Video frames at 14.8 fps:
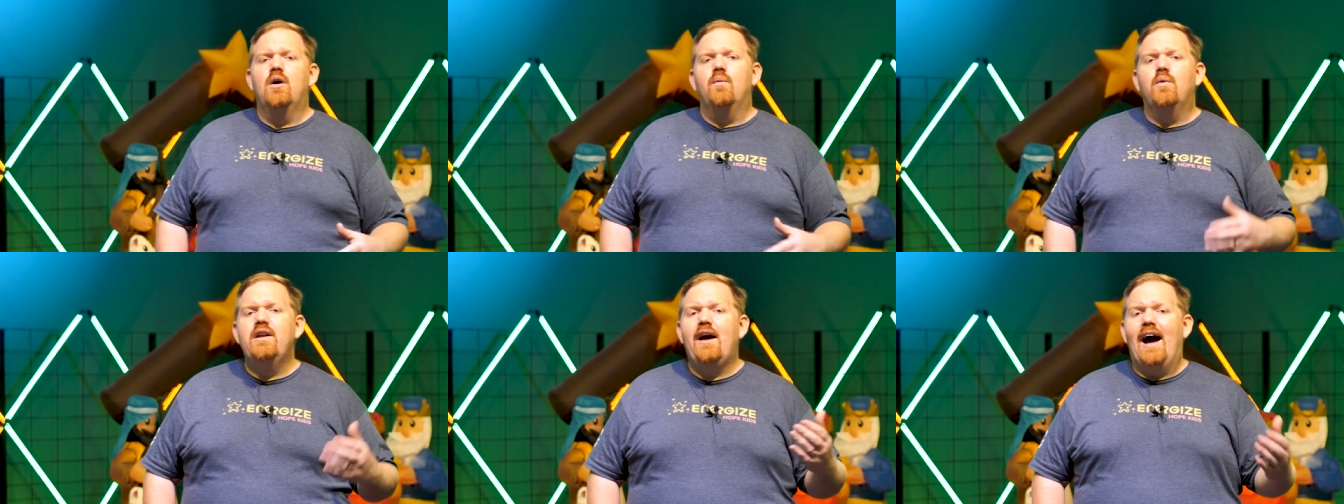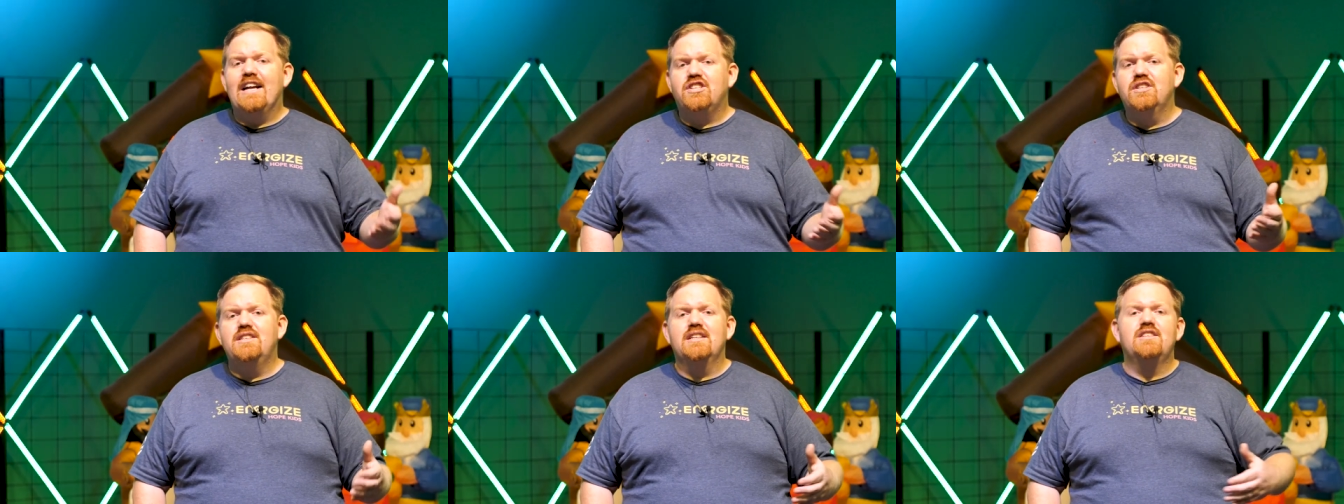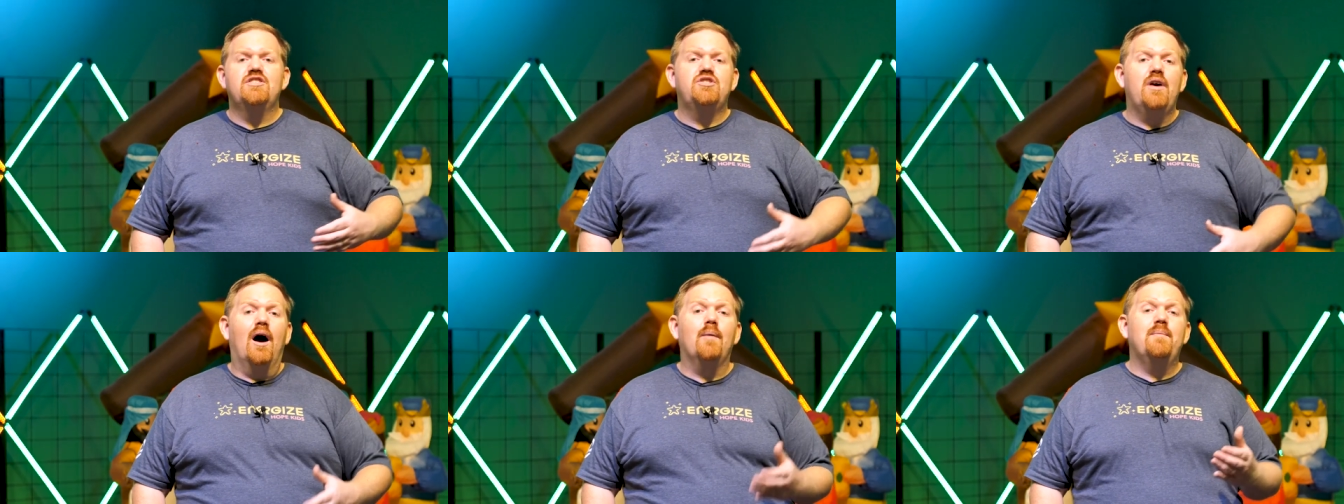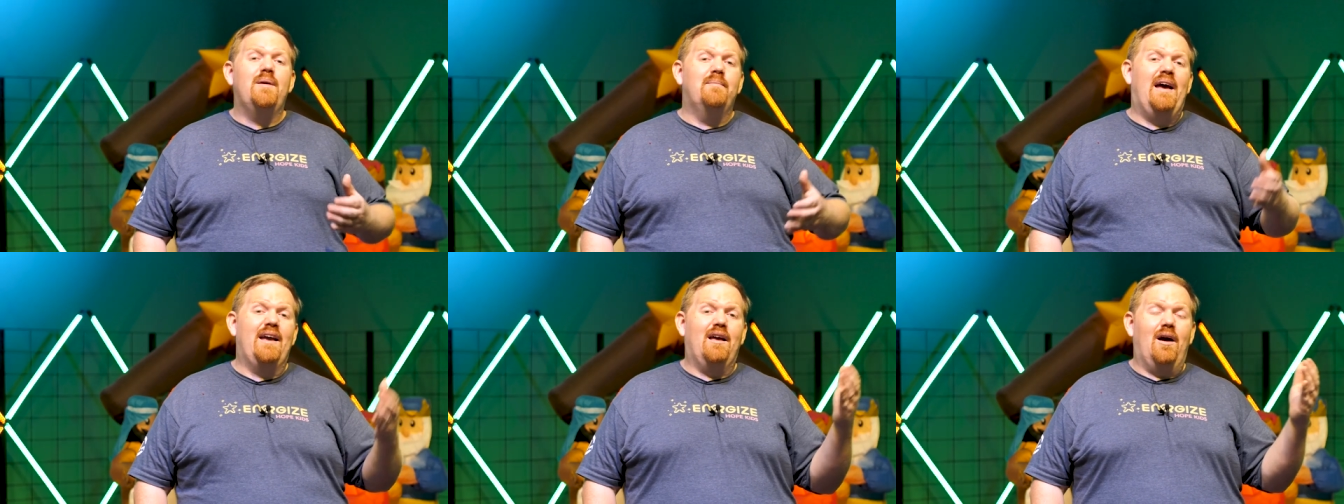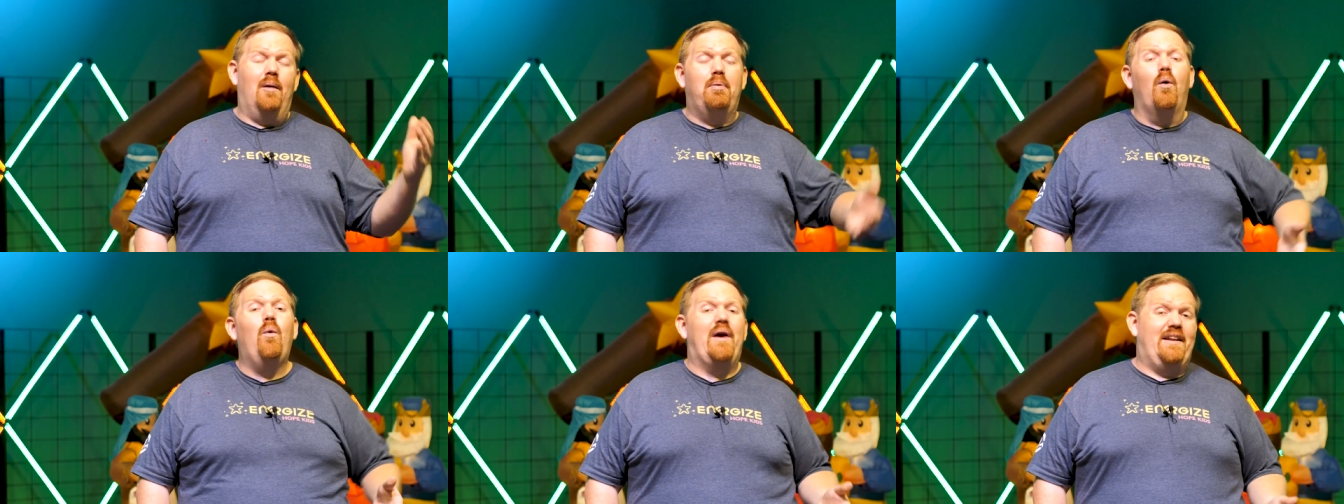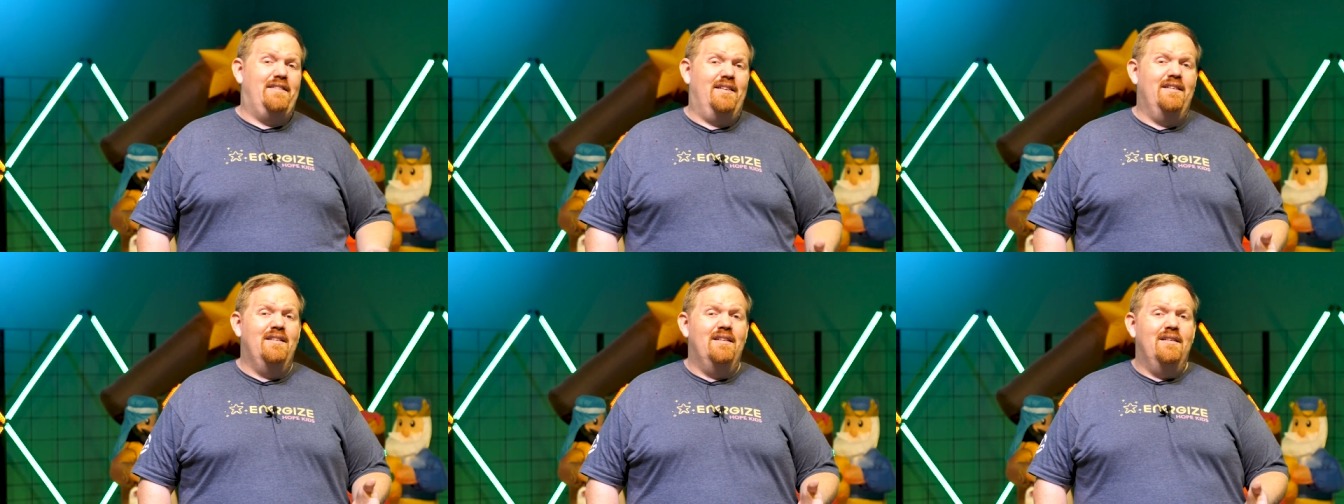what you actually did is you helped me make a point.